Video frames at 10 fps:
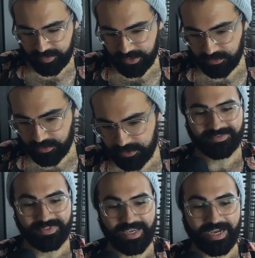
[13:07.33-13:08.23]
this one.
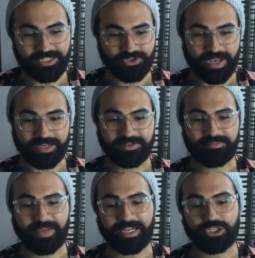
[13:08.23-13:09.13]
The Ice Dragon
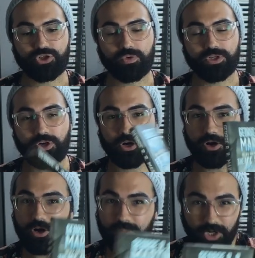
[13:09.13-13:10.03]
by George R.
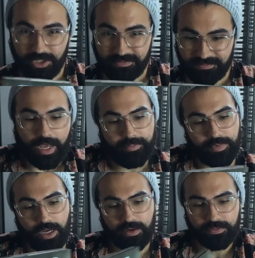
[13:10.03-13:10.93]
R. Martin. I'm
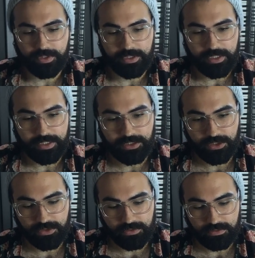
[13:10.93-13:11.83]
not really
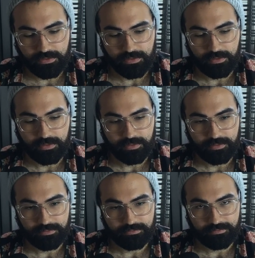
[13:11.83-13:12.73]
into
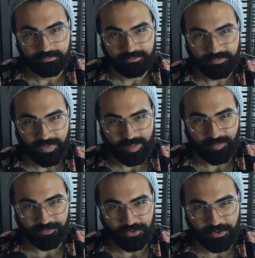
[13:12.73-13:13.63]
Game
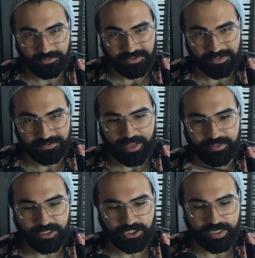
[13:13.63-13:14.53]
of Thrones. I
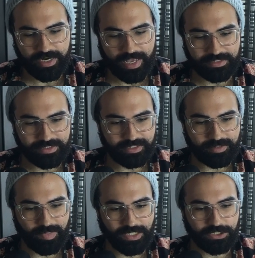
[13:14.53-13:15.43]
think she had accidentally
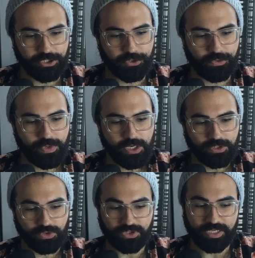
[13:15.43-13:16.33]
bought two,
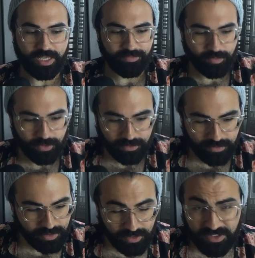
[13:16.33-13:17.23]
so she gave me one.
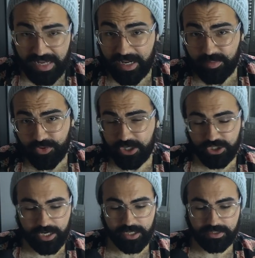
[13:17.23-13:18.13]
And I
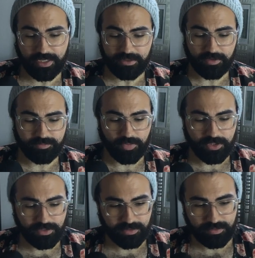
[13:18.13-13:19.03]
appreciate it because I love
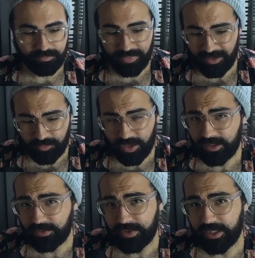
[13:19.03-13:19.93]
books but I'll
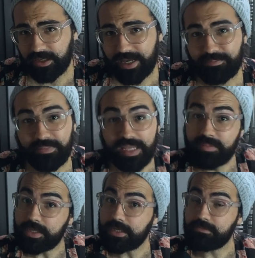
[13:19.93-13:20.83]
probably read it, and
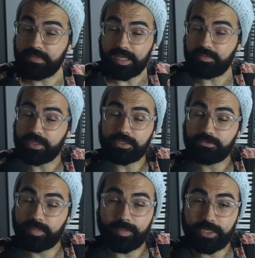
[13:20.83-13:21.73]
maybe, maybe this
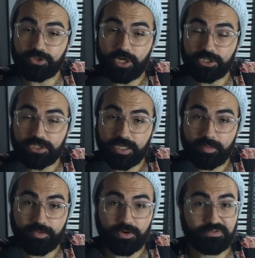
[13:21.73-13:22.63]
will be my introduction to Game
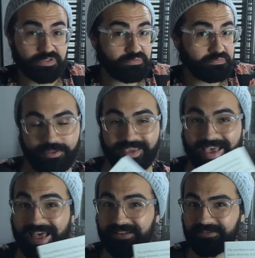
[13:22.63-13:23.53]
of Thrones. The
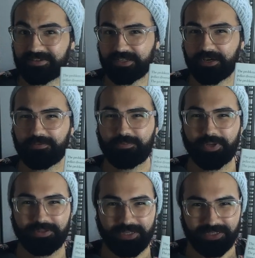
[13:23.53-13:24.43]
End of
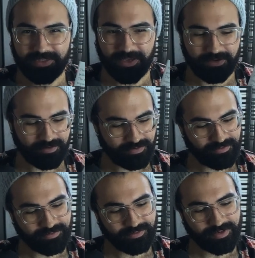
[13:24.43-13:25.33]
Policing
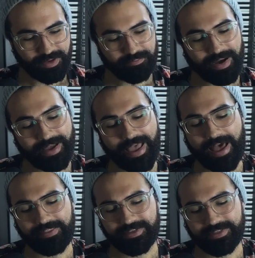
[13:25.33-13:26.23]
by
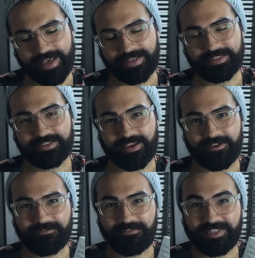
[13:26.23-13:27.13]
Alex S.
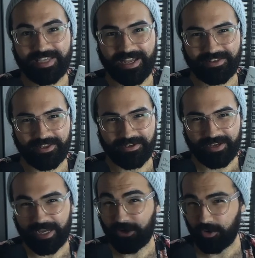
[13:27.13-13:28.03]
Vitale.
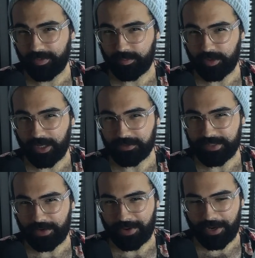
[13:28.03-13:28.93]
I hope I pronounced
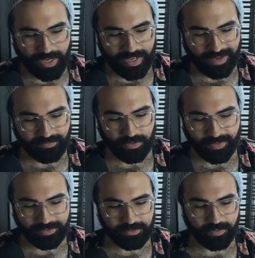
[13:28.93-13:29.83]
that right. I have not
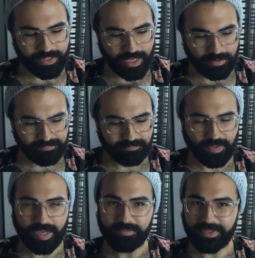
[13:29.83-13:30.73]
read this one yet,
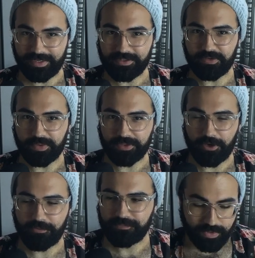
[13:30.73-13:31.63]
I'm getting to it
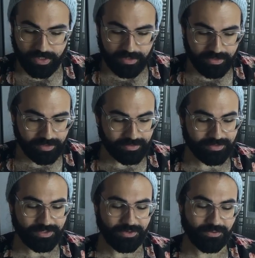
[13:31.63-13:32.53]
though. We need
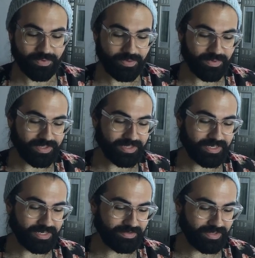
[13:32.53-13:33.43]
this. We really
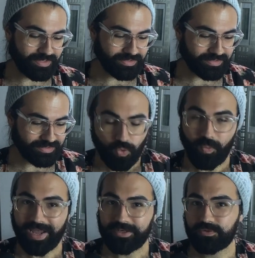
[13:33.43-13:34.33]
need this.
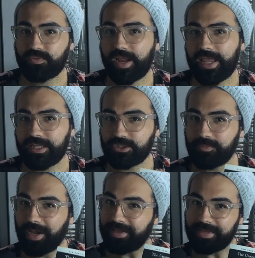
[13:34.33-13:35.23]
White Rage
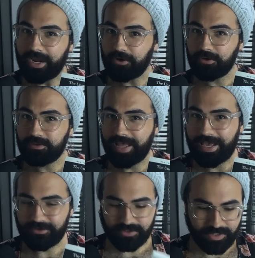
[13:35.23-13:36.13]
by Carol
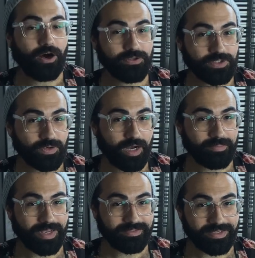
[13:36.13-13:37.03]
Anderson. Also on
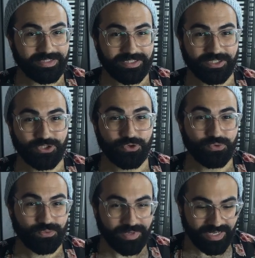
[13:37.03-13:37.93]
my list to
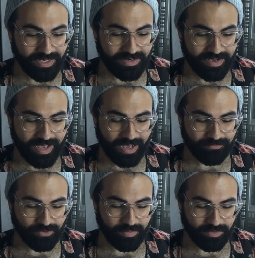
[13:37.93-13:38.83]
read
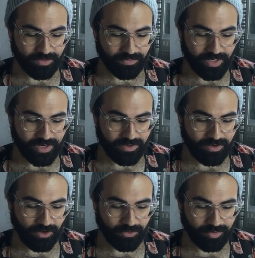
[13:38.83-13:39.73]
after I'm done reading all the